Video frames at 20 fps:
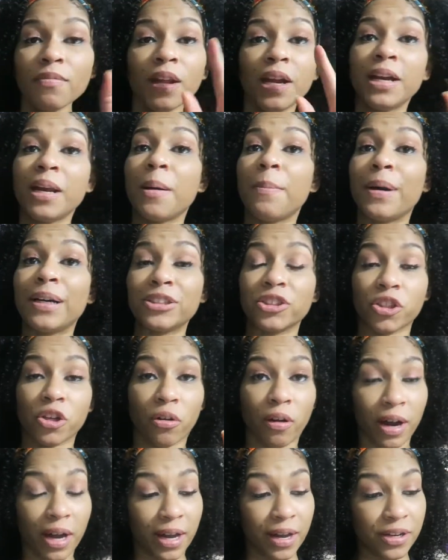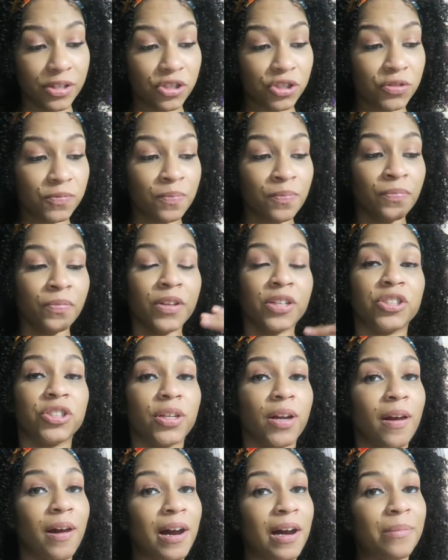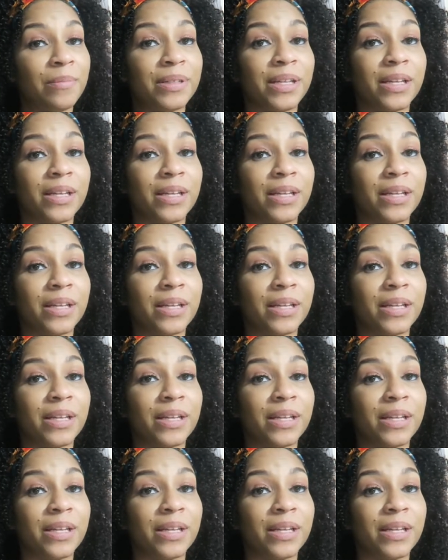and i'm about to crash because y'all i'm